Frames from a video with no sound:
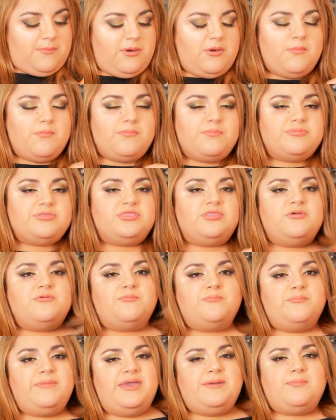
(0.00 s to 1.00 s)
but
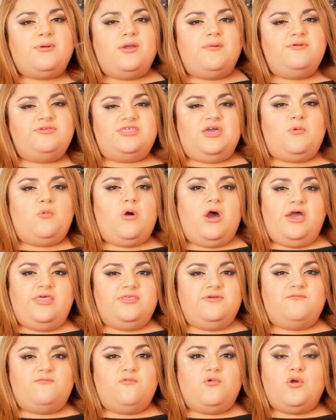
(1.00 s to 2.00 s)
the main purpose I
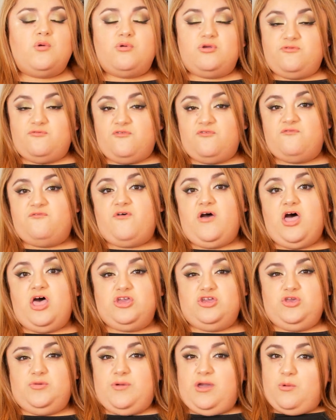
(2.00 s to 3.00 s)
wanted them for was for
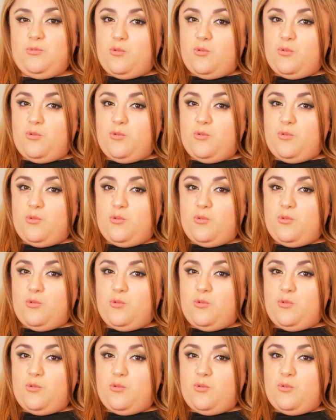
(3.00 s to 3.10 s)
volume.